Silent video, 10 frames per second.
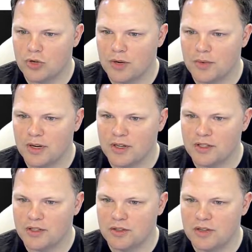I want to
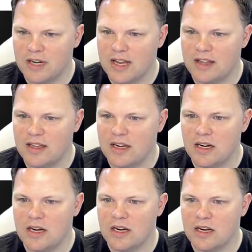also do
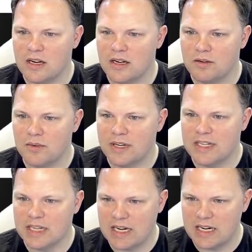nothing. I don't want
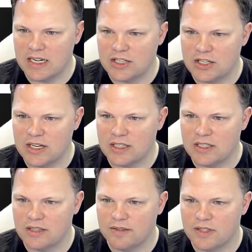to take any
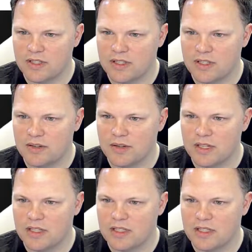chances of this thing going
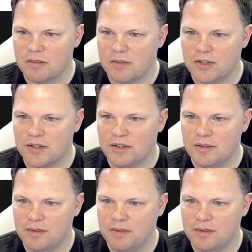into sleep mode.